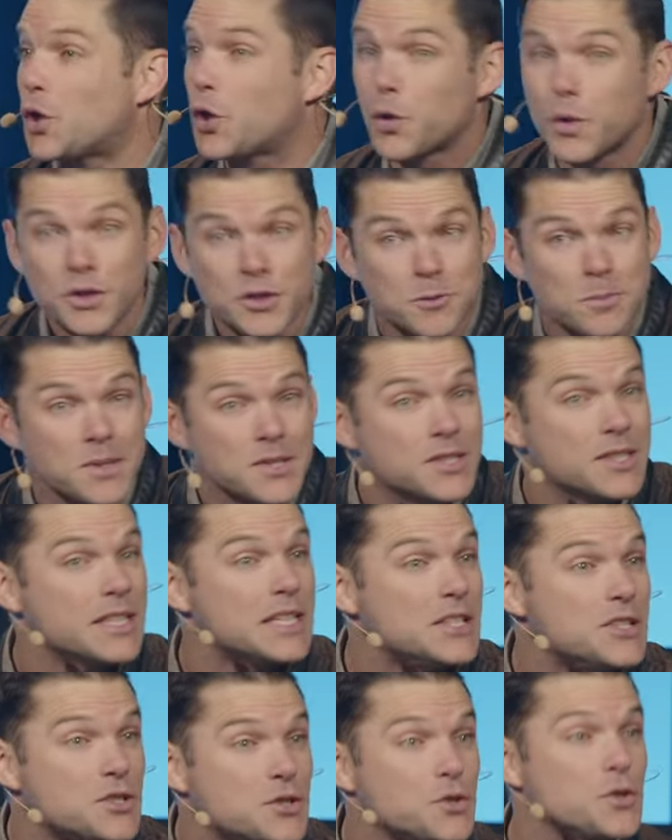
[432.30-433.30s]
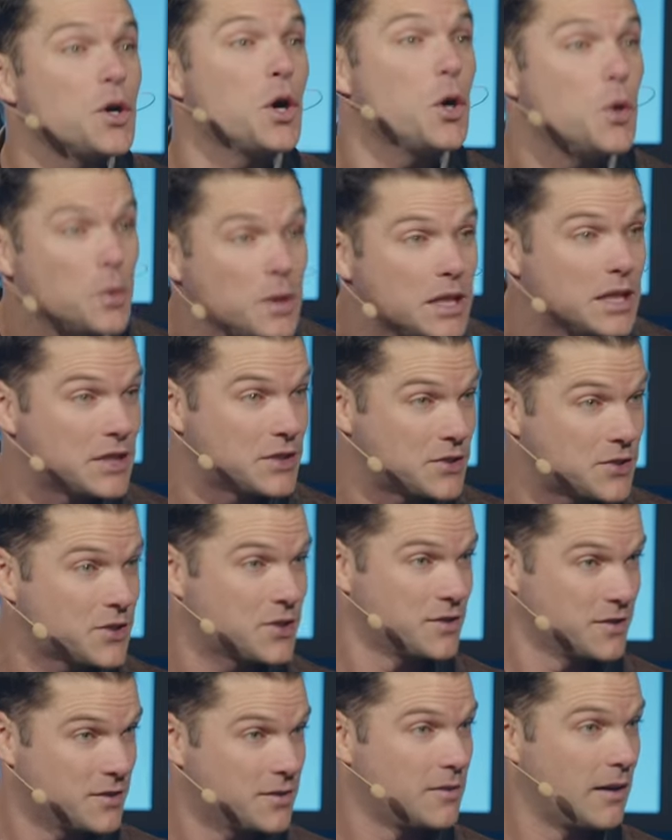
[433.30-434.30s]
Christmas, Easter
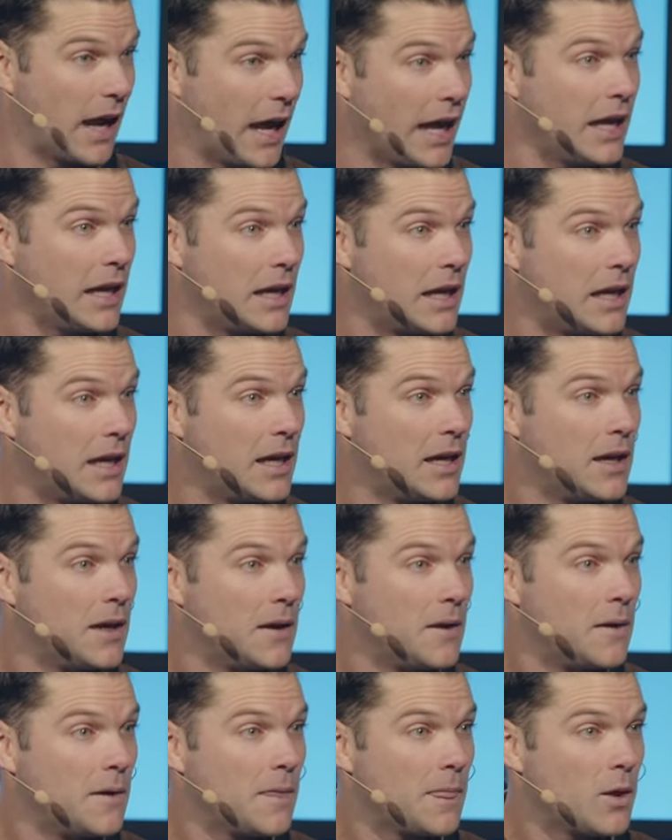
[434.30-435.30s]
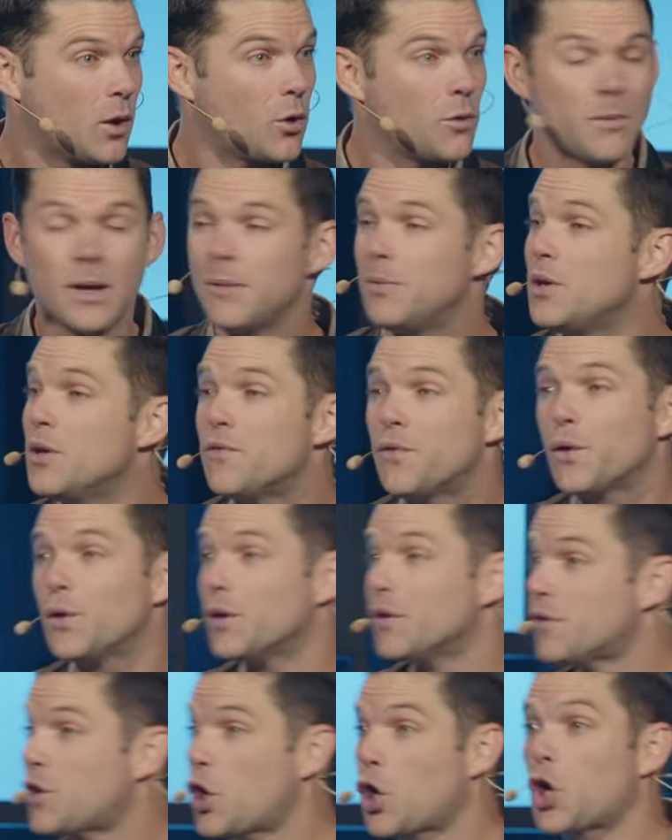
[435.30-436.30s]
onlys, right? Or maybe you've heard
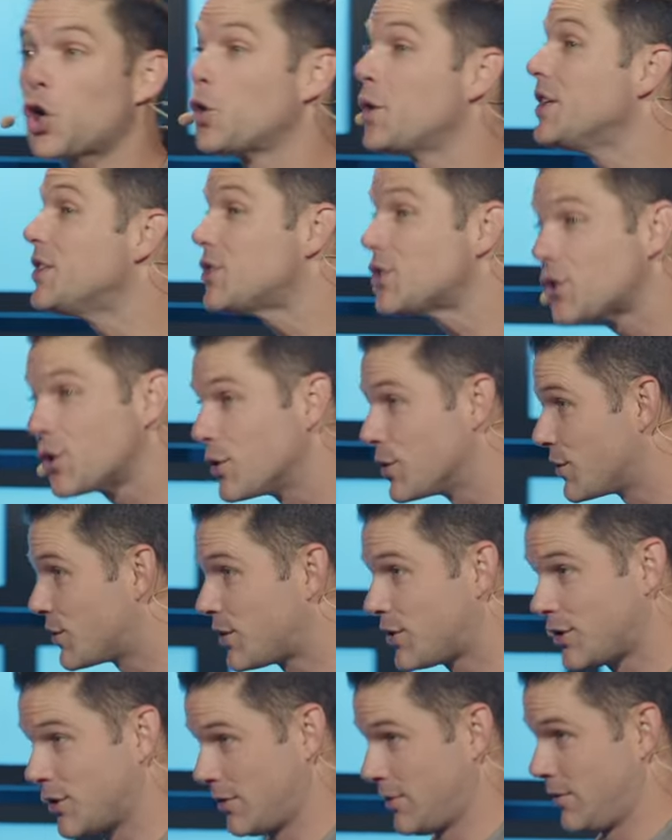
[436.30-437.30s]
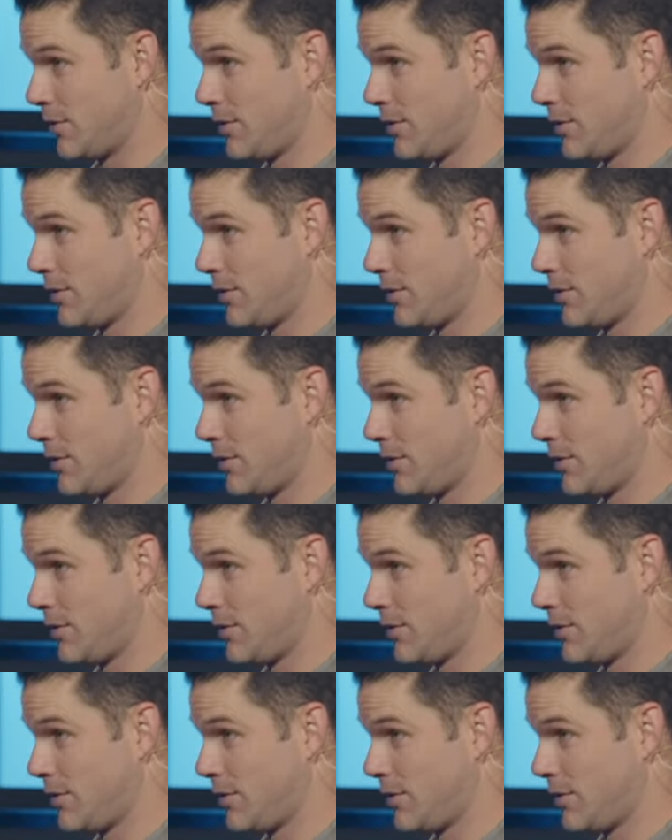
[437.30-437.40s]
of creasters,